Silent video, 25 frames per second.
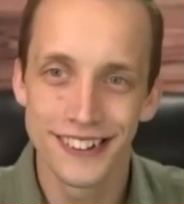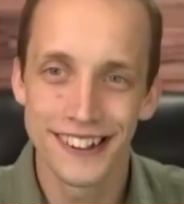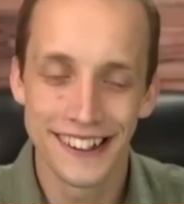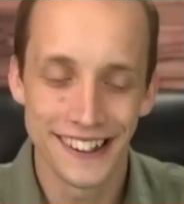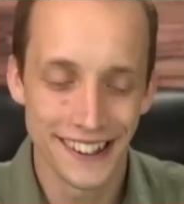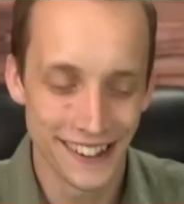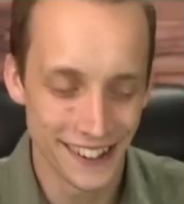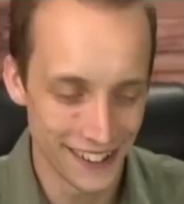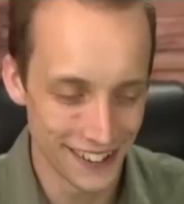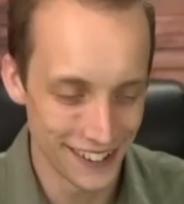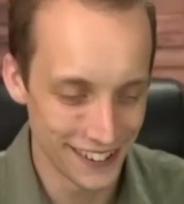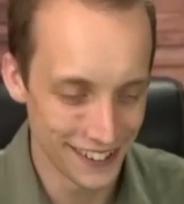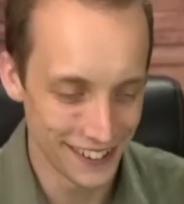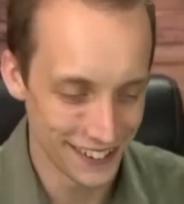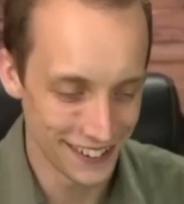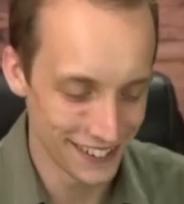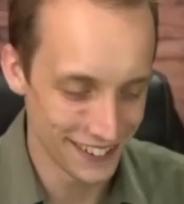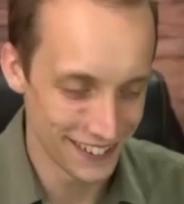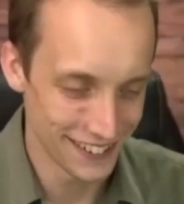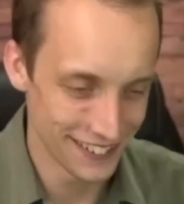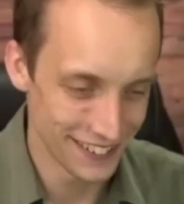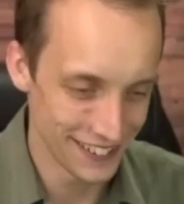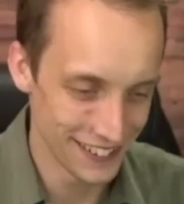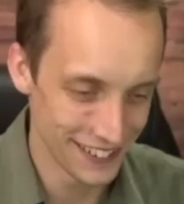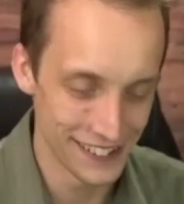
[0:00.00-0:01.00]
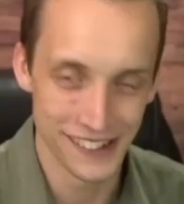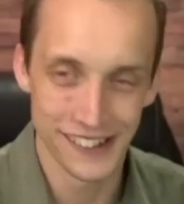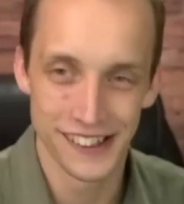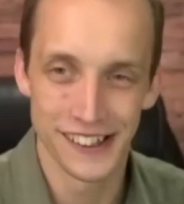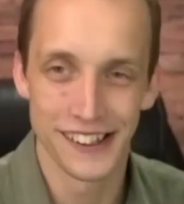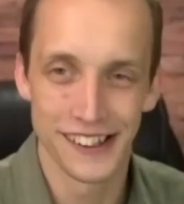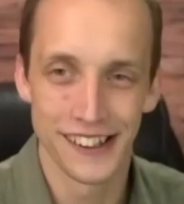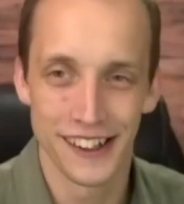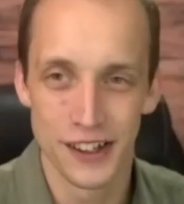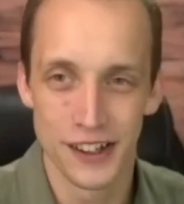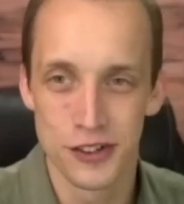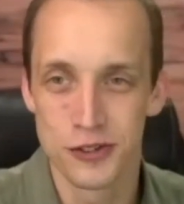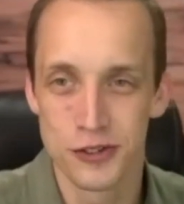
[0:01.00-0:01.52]
in in
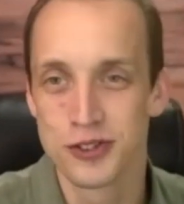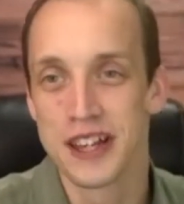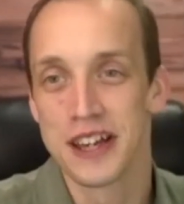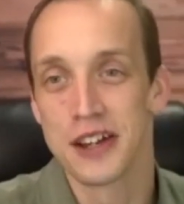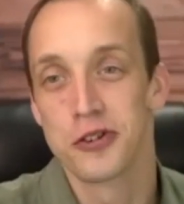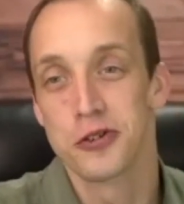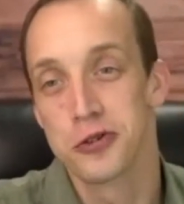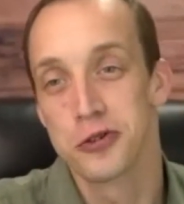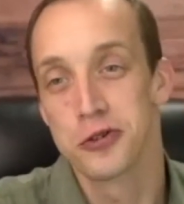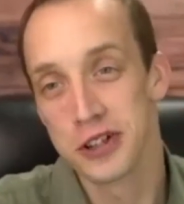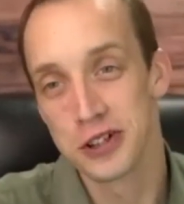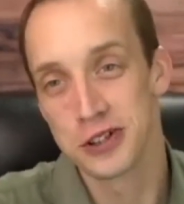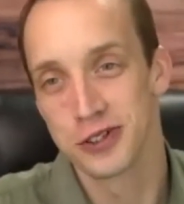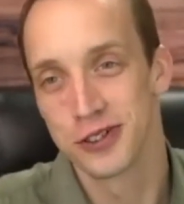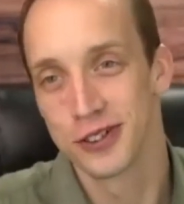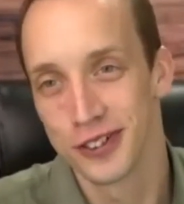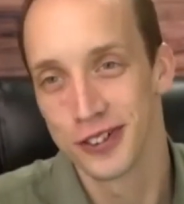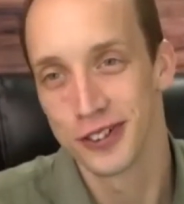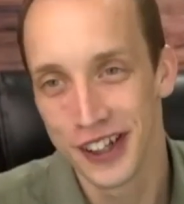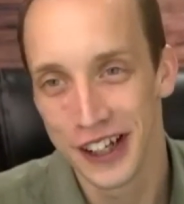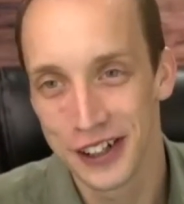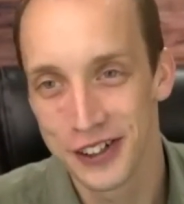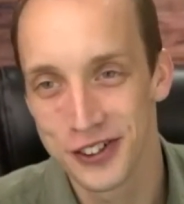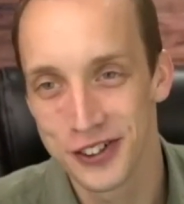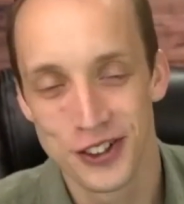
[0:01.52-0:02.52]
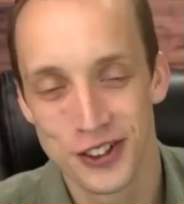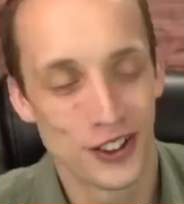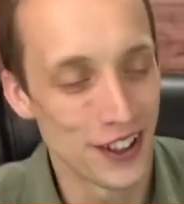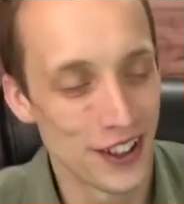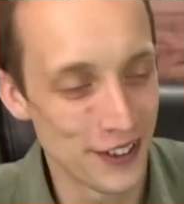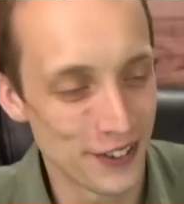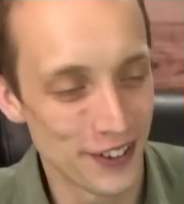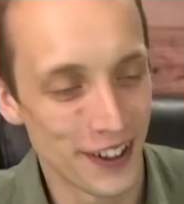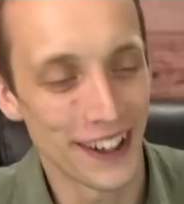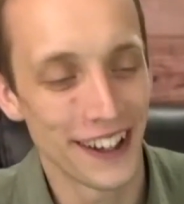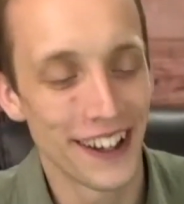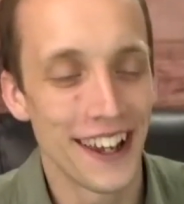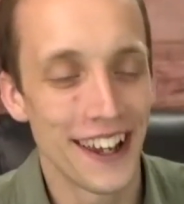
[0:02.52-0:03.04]
a you say a traditional tech journey,
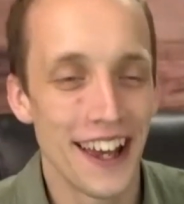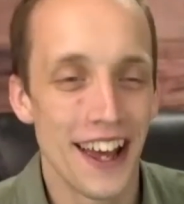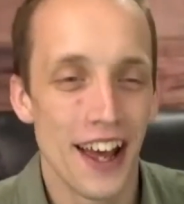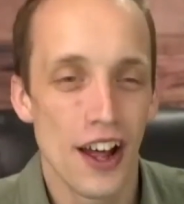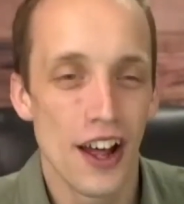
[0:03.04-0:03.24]
right?